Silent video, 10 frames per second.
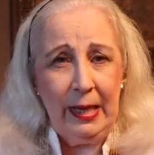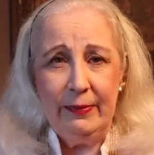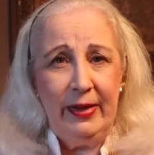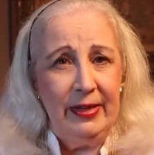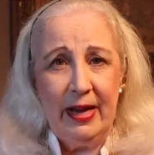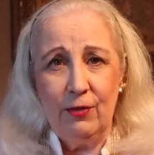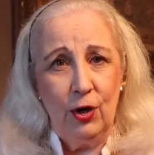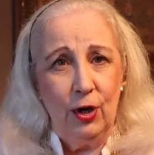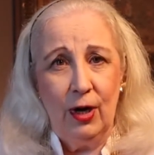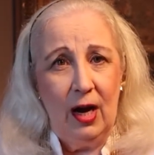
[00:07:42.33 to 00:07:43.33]
they
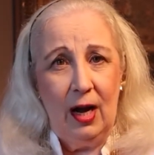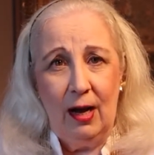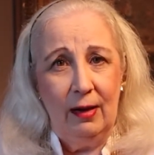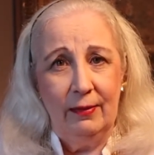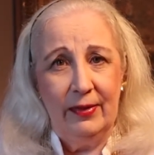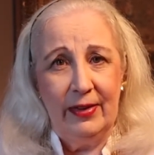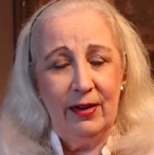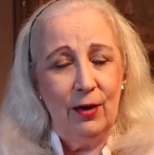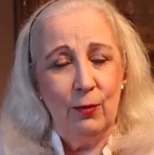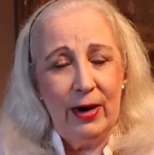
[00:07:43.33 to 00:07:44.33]

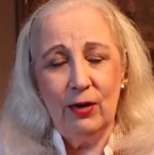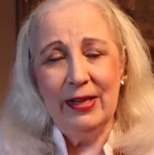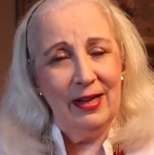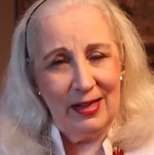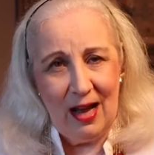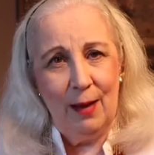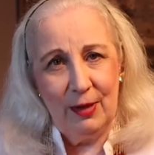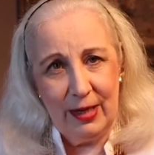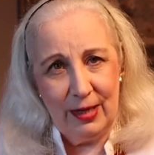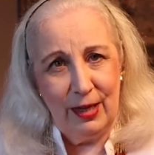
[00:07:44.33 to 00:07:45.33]
are rarely
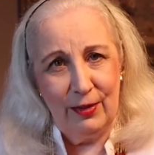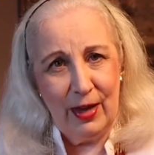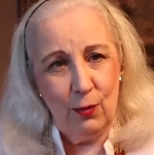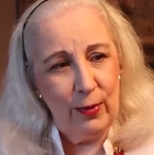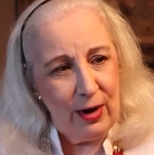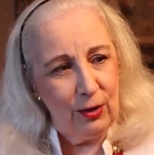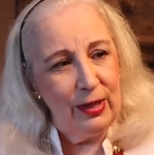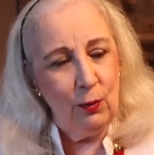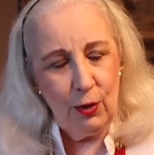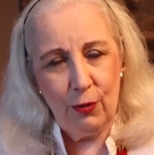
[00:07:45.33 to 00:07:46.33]
accommodating. They
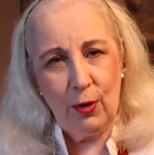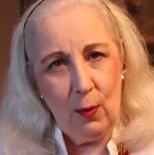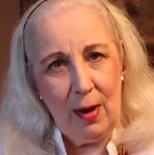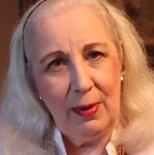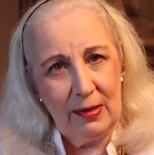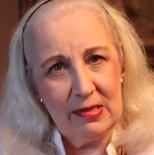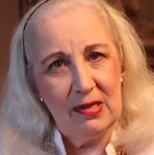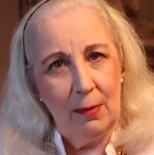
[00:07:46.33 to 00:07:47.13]
rarely will throw up in